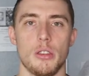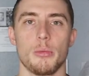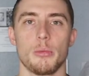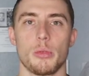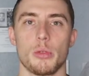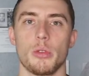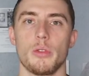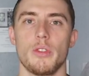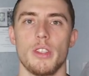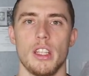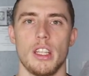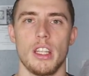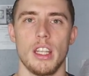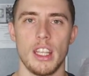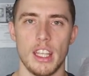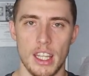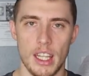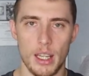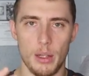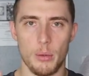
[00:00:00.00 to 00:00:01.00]
improving
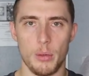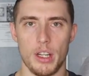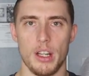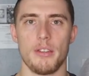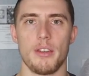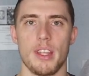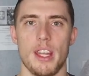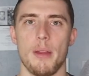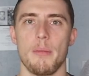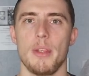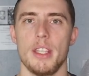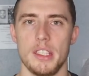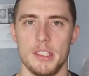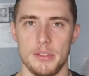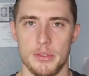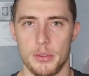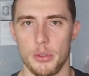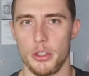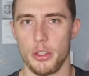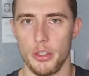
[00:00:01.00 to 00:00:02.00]
in whatever that
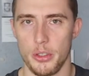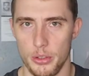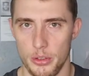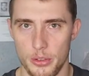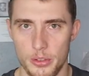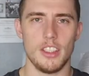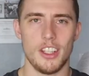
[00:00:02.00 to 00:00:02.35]
means for you.